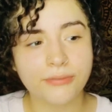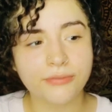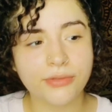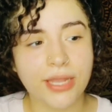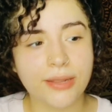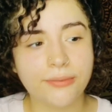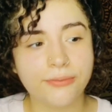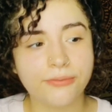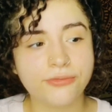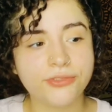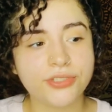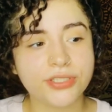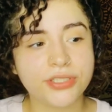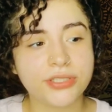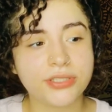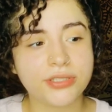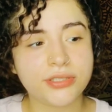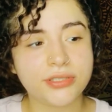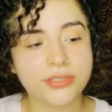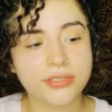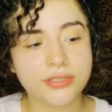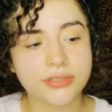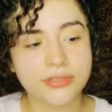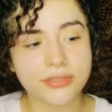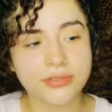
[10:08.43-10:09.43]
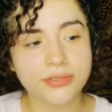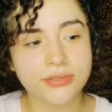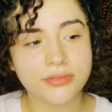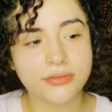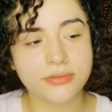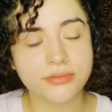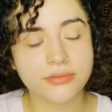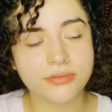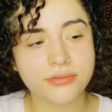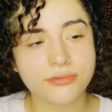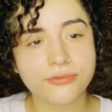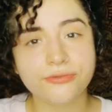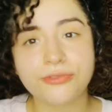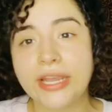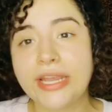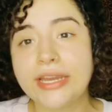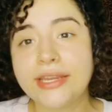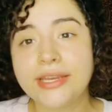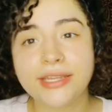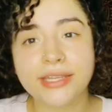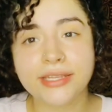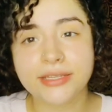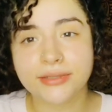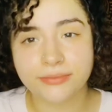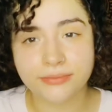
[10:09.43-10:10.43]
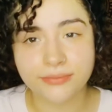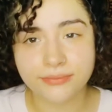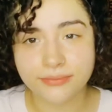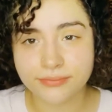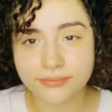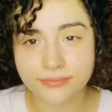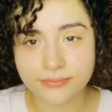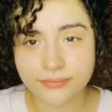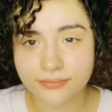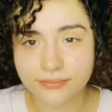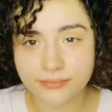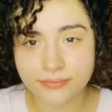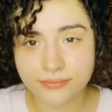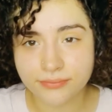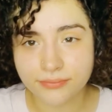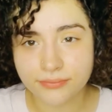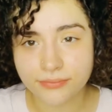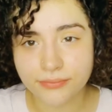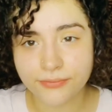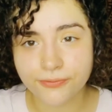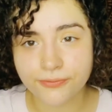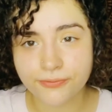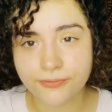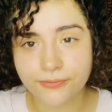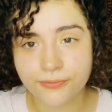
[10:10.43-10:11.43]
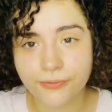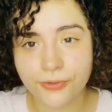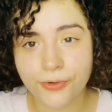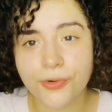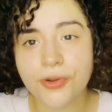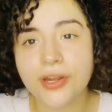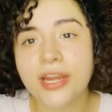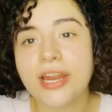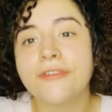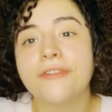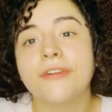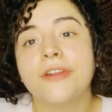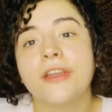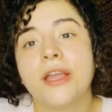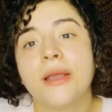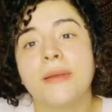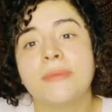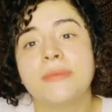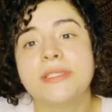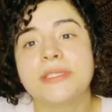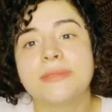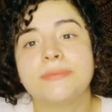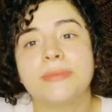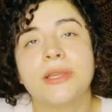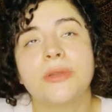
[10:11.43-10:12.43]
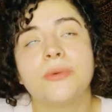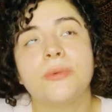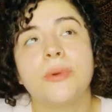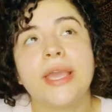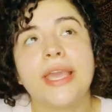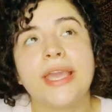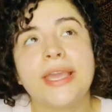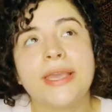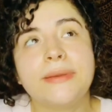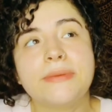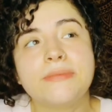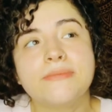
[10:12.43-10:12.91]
I'm just ready for whatever comes my way.